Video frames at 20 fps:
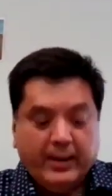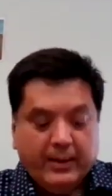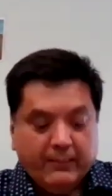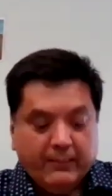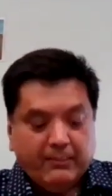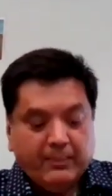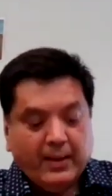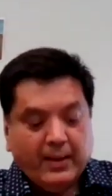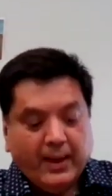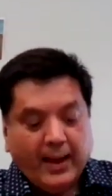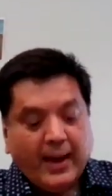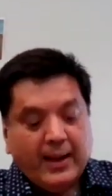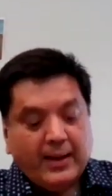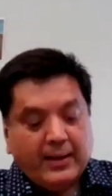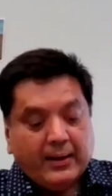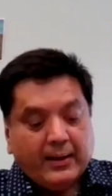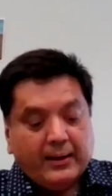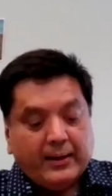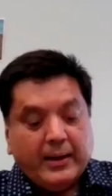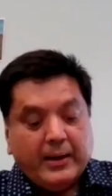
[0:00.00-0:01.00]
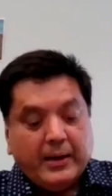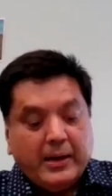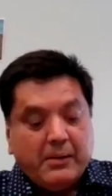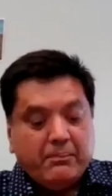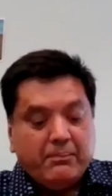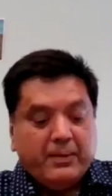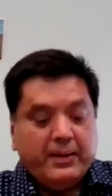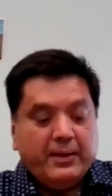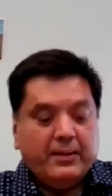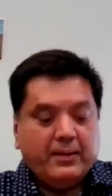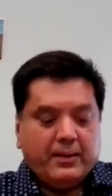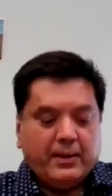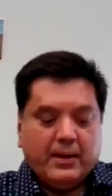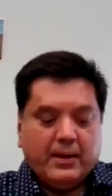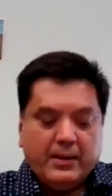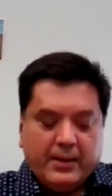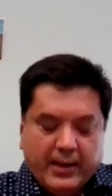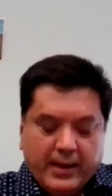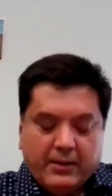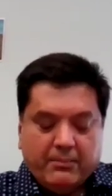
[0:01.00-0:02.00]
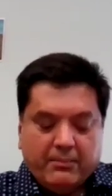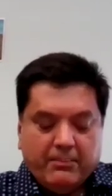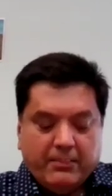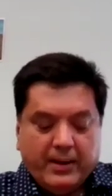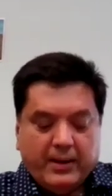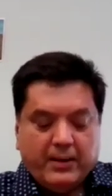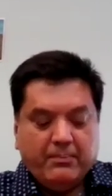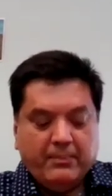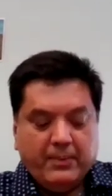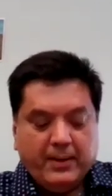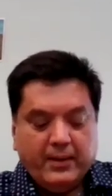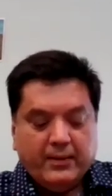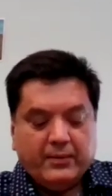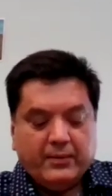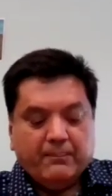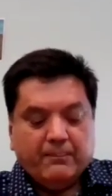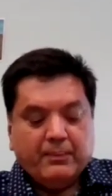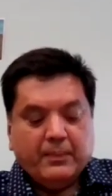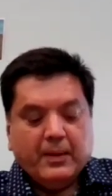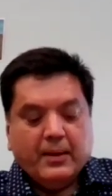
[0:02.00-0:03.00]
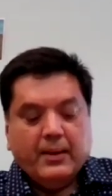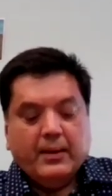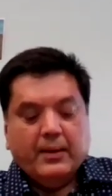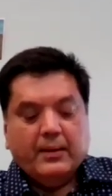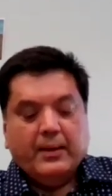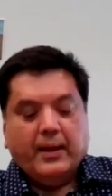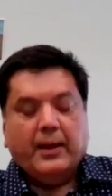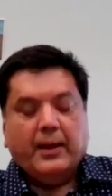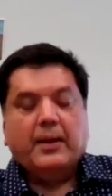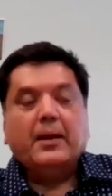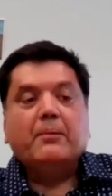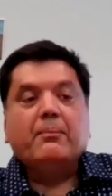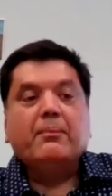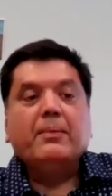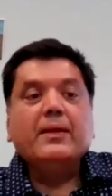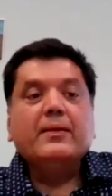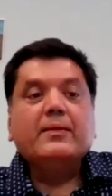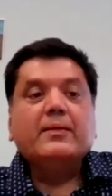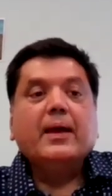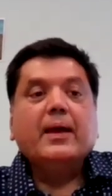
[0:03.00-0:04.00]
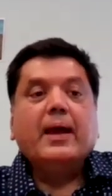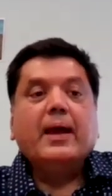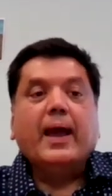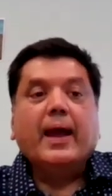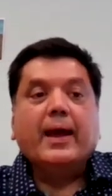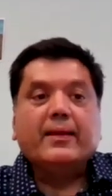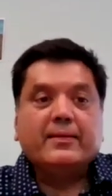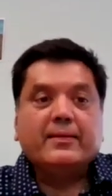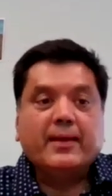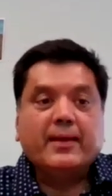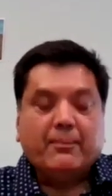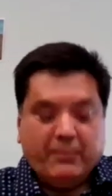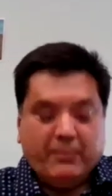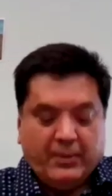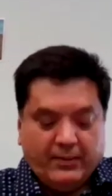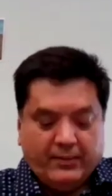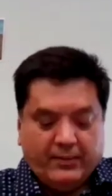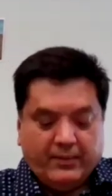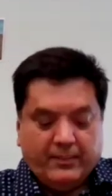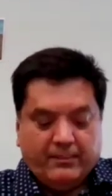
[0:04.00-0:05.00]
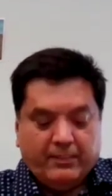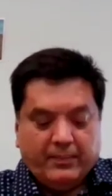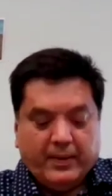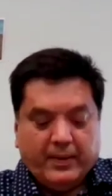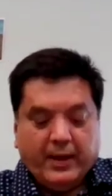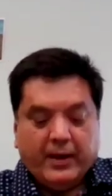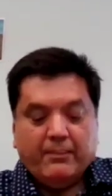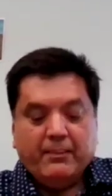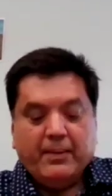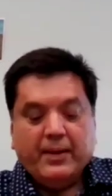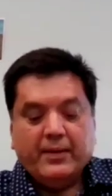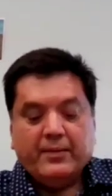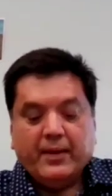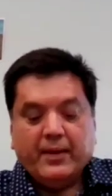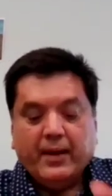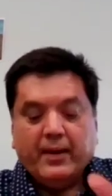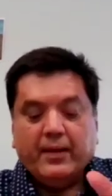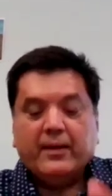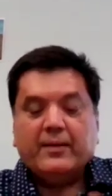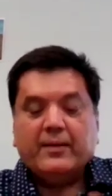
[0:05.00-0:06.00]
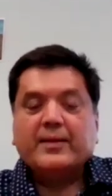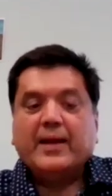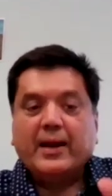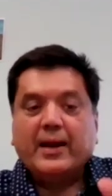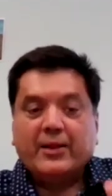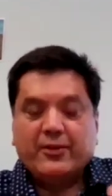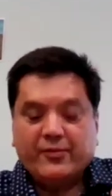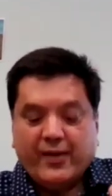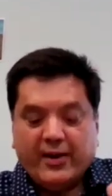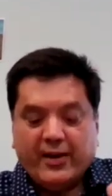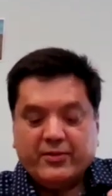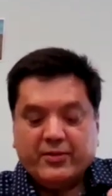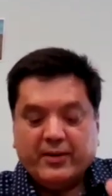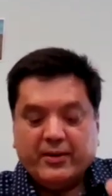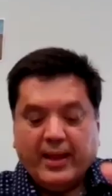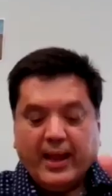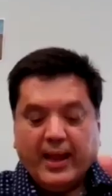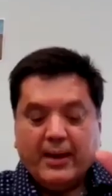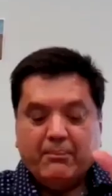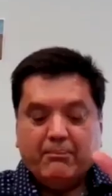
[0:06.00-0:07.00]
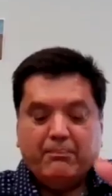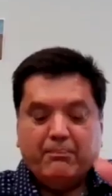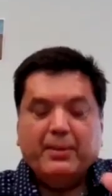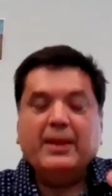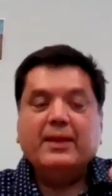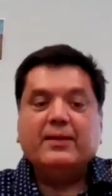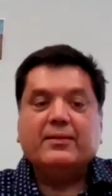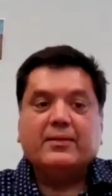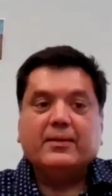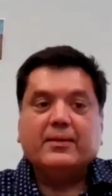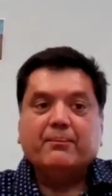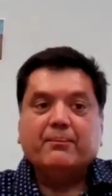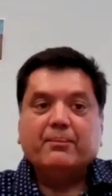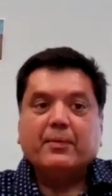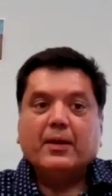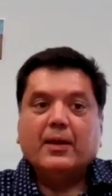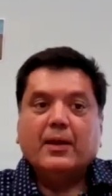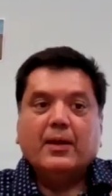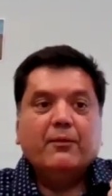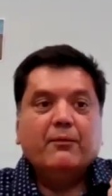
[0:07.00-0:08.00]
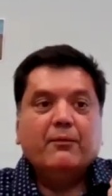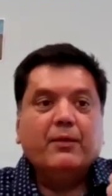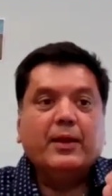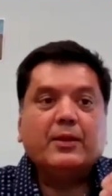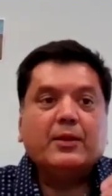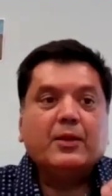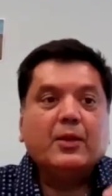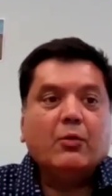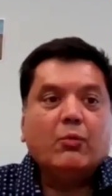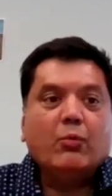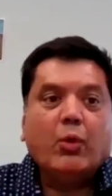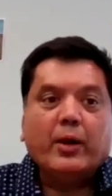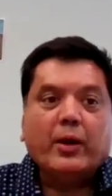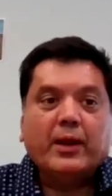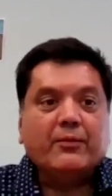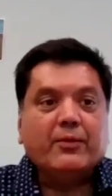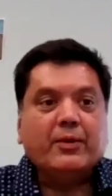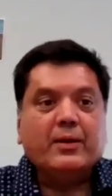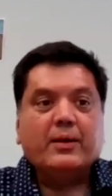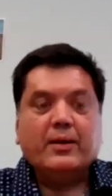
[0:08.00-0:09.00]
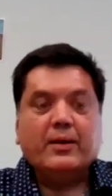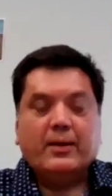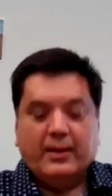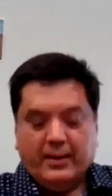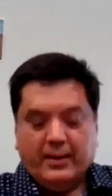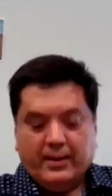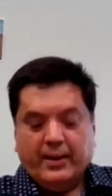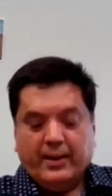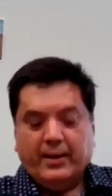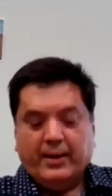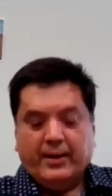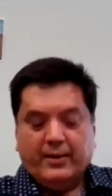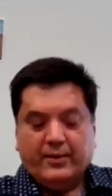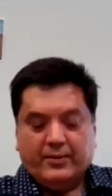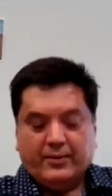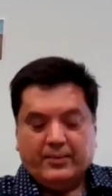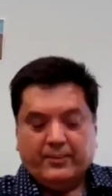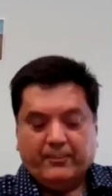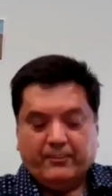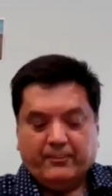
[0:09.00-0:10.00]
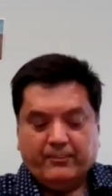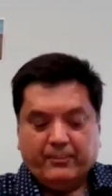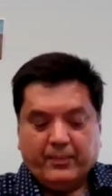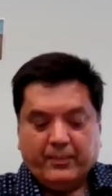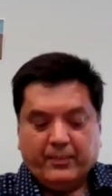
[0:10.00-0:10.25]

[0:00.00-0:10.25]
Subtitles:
right? And contentment means, it means acceptance. It means inner satisfaction and peace with whatever it is,